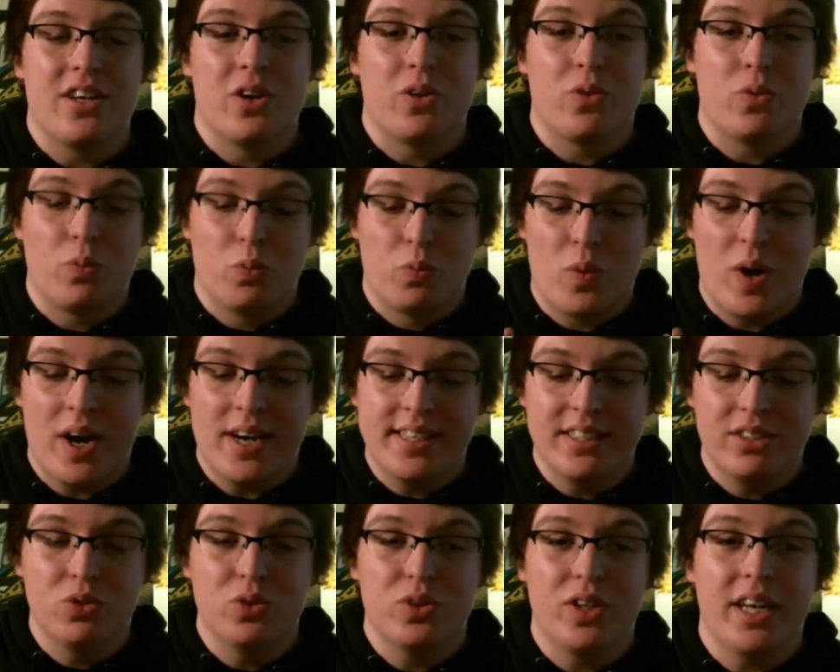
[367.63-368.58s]
you know,
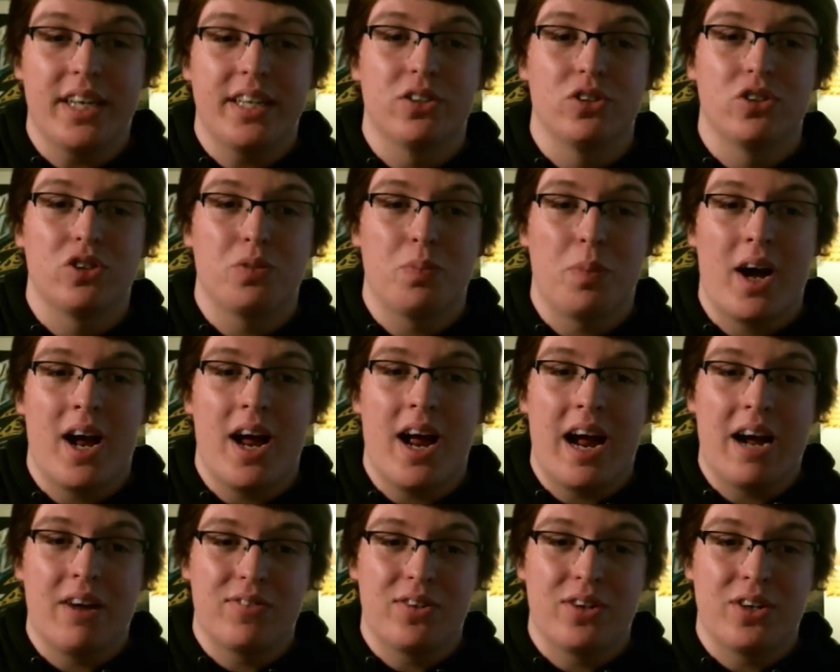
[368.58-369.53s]
ready to take your spot
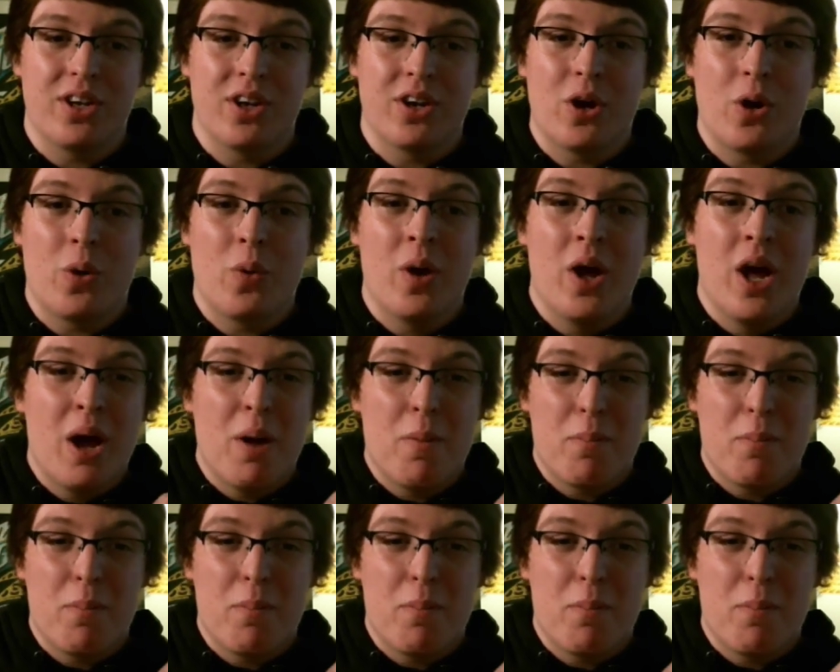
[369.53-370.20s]
after, you know,